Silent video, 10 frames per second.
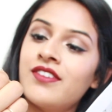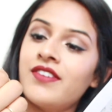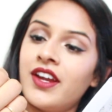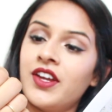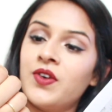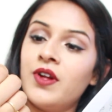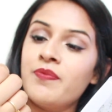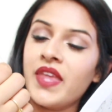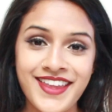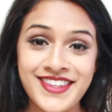Very
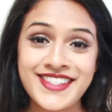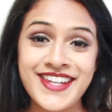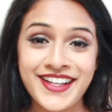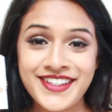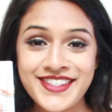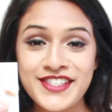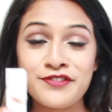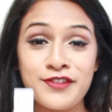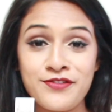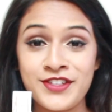cool. And this necklace is
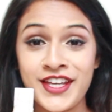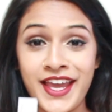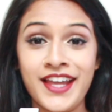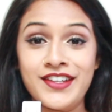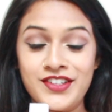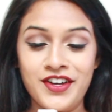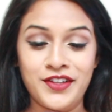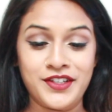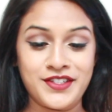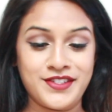
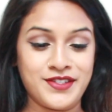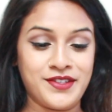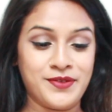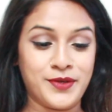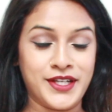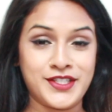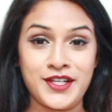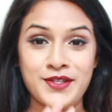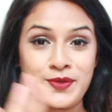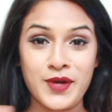$58, which
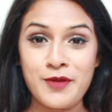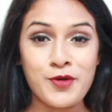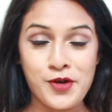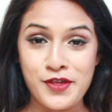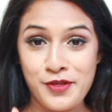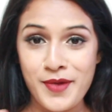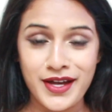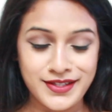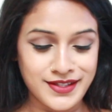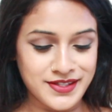is way more than the
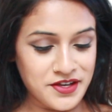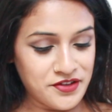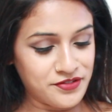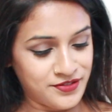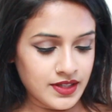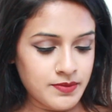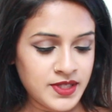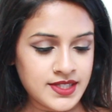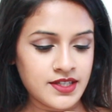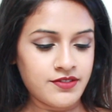box itself. Let
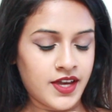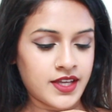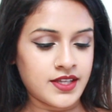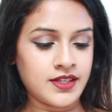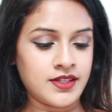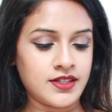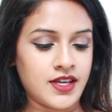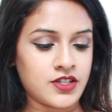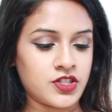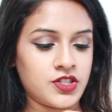me see if I can
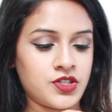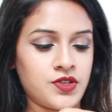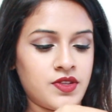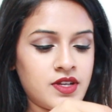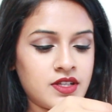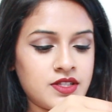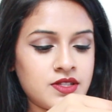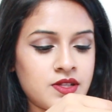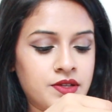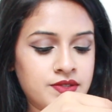actually show you the necklace
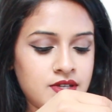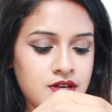close